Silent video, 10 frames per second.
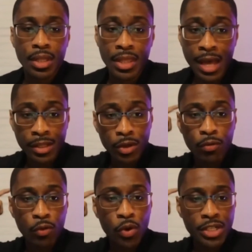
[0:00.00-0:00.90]
That little
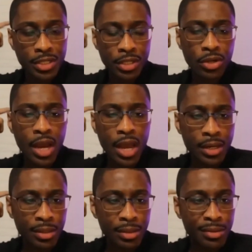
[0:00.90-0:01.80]
voice in your
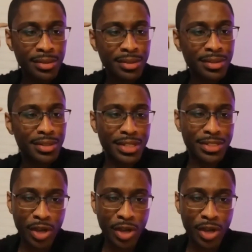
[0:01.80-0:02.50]
head that's